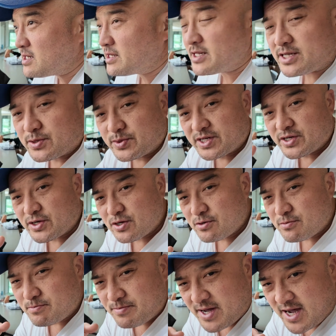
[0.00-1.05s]
this
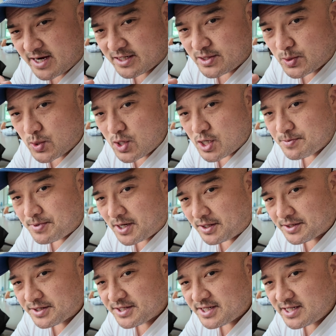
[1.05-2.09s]
return back to work
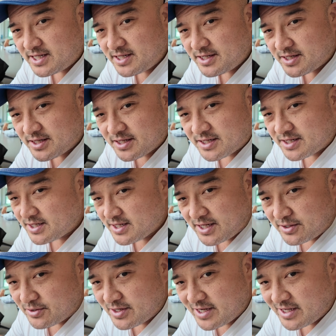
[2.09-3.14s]
policy, this
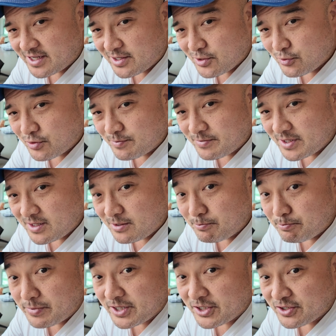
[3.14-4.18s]
internet here would be
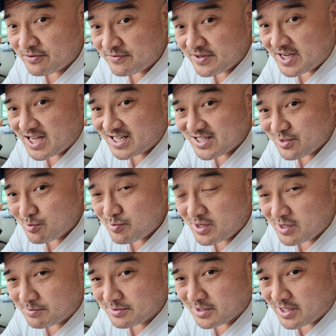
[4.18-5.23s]
bitchin' fast. It would be
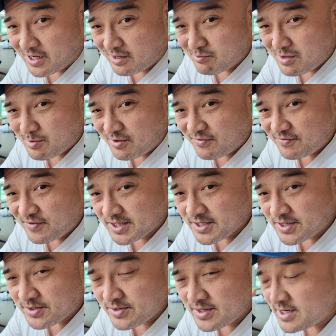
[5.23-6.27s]
up to like maybe
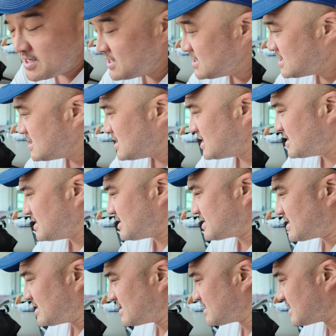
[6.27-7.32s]
600. These
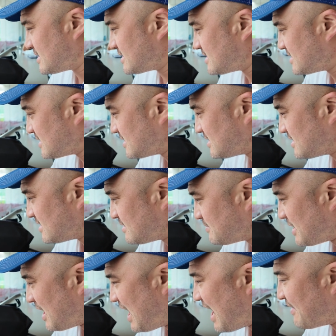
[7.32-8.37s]
days it's
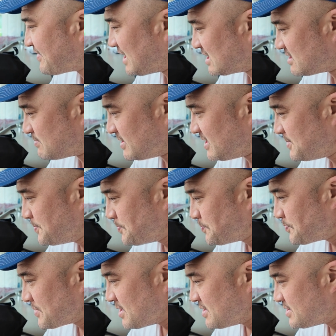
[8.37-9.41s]
about half that speed,
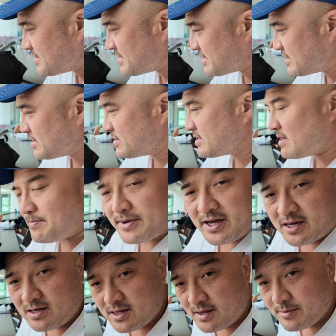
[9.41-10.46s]
so not
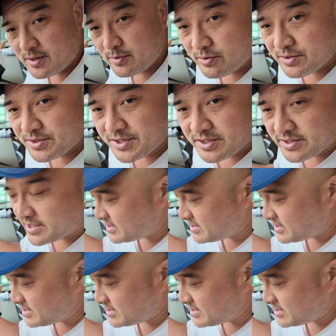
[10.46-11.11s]
bad. I mean, the result